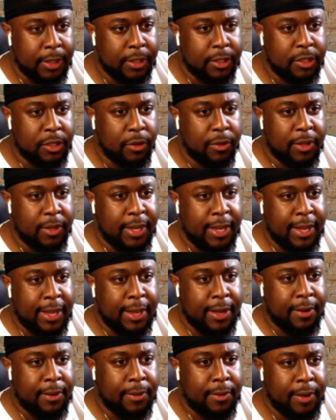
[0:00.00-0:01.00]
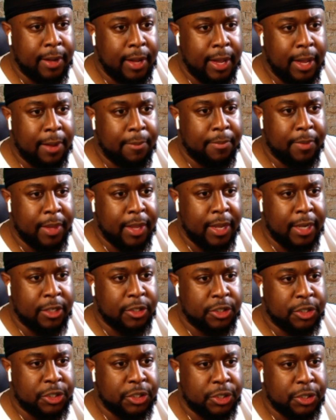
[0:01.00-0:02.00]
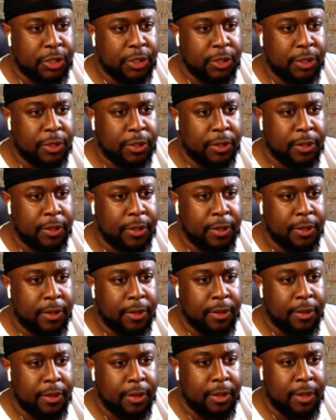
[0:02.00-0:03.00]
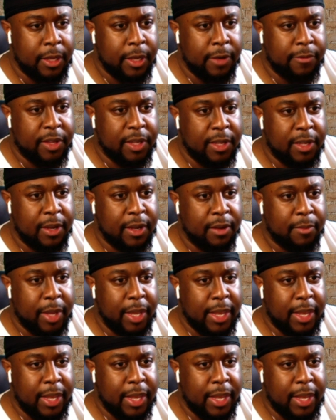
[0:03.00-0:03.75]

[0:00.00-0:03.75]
So now I'm not sure if the young